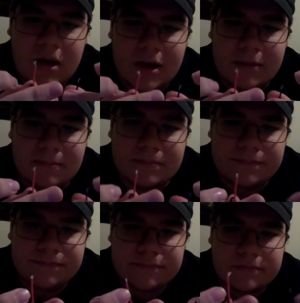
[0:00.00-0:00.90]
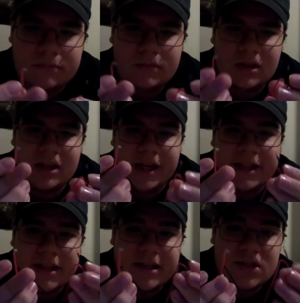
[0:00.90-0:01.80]

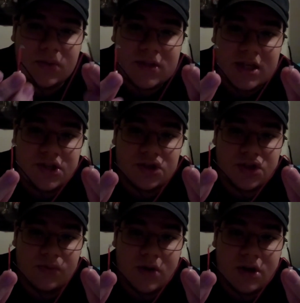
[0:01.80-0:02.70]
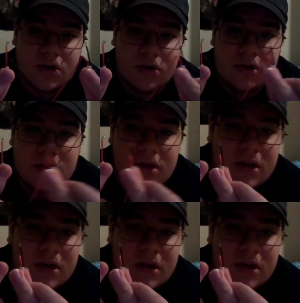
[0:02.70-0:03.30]
like this, so it's easier to work on.